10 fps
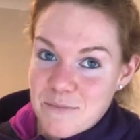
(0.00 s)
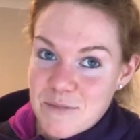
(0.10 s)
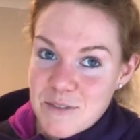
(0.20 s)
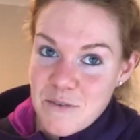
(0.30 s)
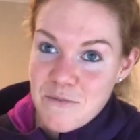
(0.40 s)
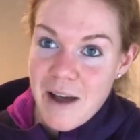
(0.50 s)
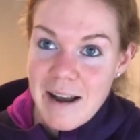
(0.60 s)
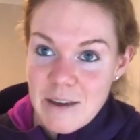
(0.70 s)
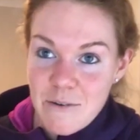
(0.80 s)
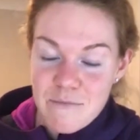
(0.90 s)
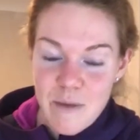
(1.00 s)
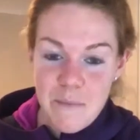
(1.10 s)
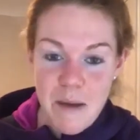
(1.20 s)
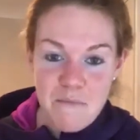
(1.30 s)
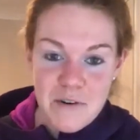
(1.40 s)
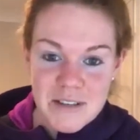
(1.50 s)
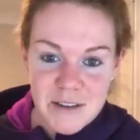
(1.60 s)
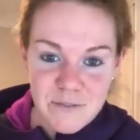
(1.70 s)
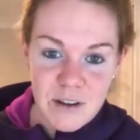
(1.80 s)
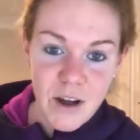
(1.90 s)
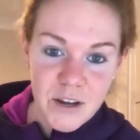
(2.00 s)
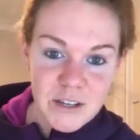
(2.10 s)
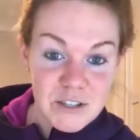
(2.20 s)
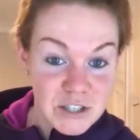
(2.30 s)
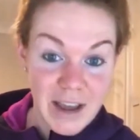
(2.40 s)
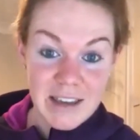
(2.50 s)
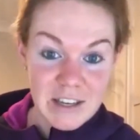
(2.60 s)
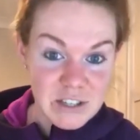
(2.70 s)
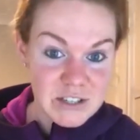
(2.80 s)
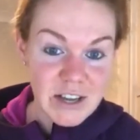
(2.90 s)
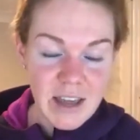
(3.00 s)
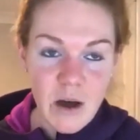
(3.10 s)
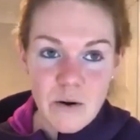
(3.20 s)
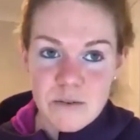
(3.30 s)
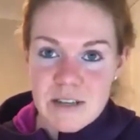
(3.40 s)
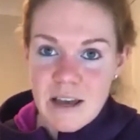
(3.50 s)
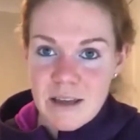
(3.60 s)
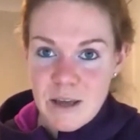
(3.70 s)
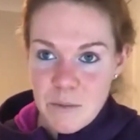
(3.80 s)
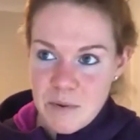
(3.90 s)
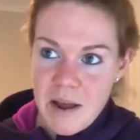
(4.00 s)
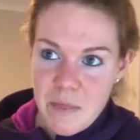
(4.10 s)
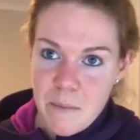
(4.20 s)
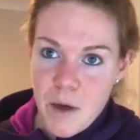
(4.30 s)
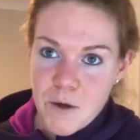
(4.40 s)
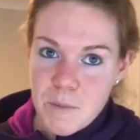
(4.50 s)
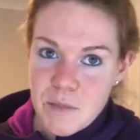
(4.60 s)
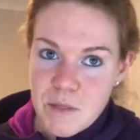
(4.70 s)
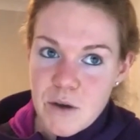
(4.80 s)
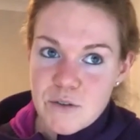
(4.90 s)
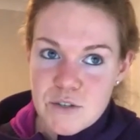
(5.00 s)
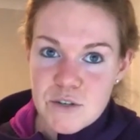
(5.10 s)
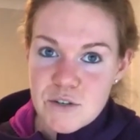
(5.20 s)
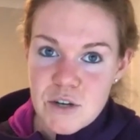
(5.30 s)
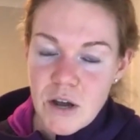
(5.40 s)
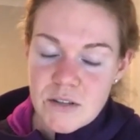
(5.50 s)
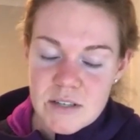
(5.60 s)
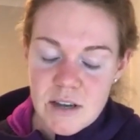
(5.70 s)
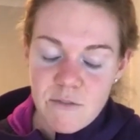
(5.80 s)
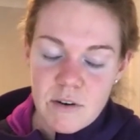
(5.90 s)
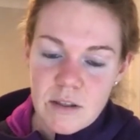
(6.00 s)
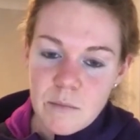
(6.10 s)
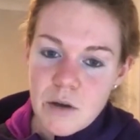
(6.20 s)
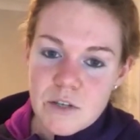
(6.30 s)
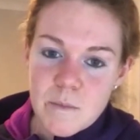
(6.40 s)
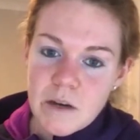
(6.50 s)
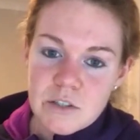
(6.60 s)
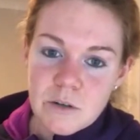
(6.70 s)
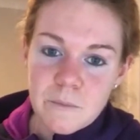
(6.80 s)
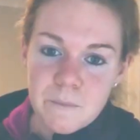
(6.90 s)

the value of my memories, if you like, change as I get older. But at the moment, those two shirts are definitely the most special.